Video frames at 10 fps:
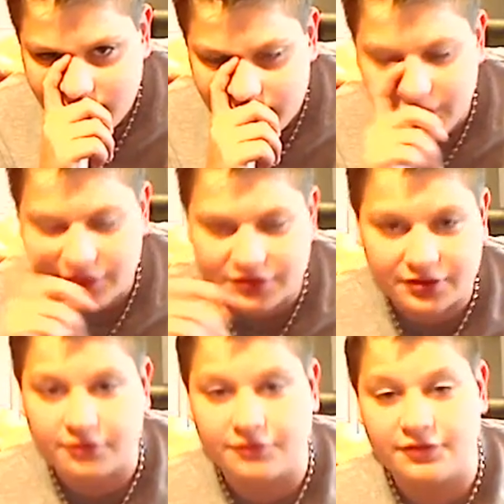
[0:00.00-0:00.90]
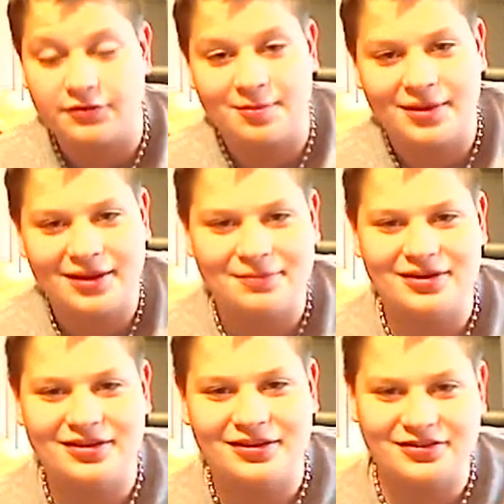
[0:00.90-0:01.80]
lost it to Vince McMahon.
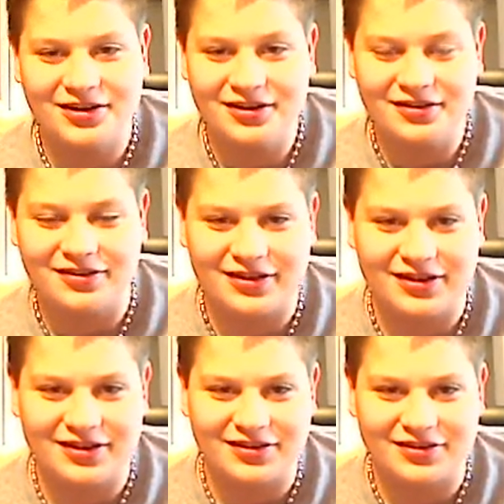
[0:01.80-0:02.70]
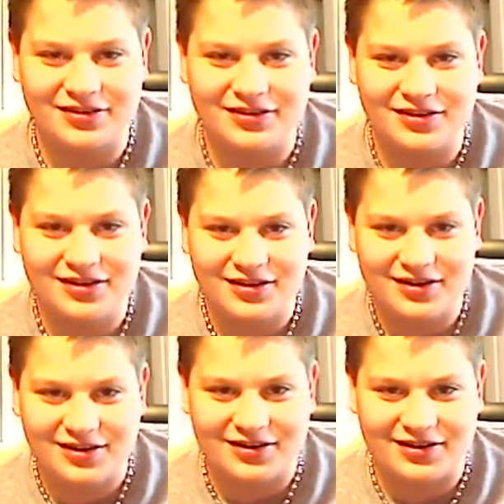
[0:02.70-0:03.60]
But the stranger thing is,
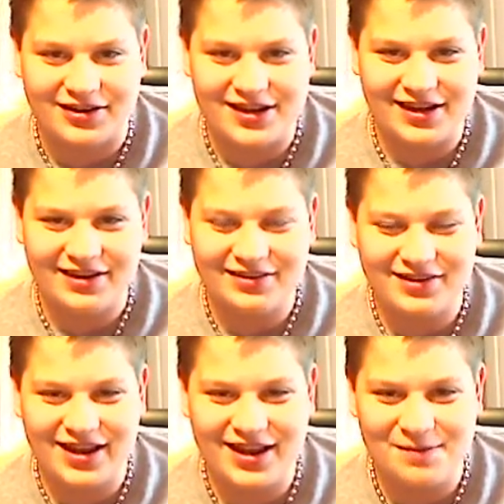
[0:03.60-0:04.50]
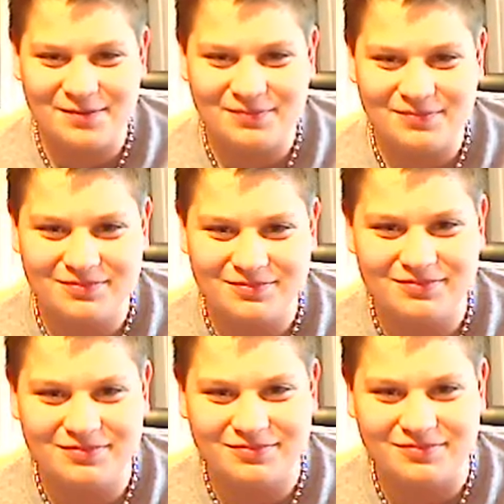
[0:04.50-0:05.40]
DX came
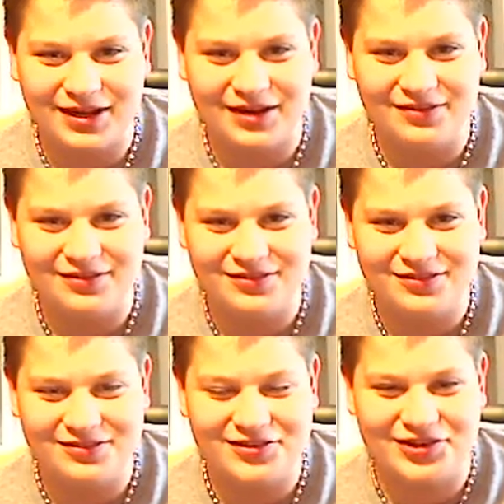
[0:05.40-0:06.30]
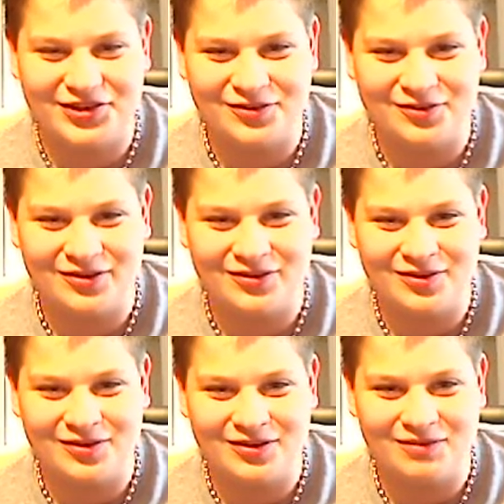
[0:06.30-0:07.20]
out to do
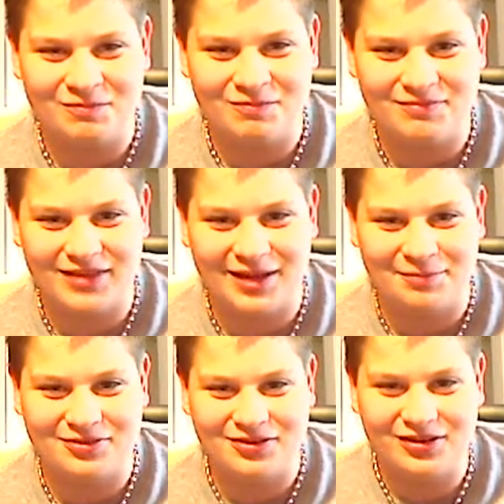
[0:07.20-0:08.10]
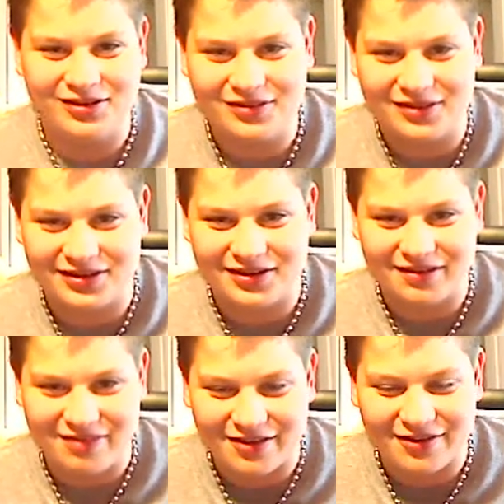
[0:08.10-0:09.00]
absolutely
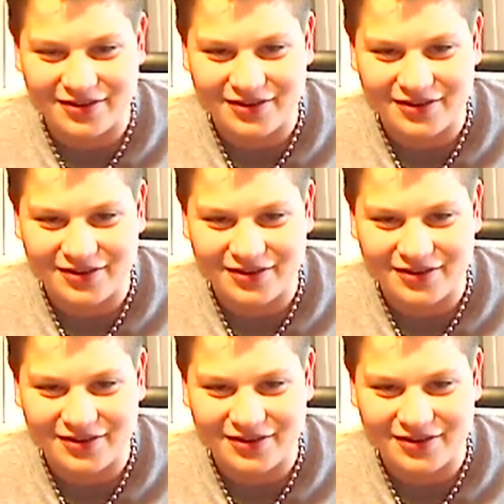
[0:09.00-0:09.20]
nothing.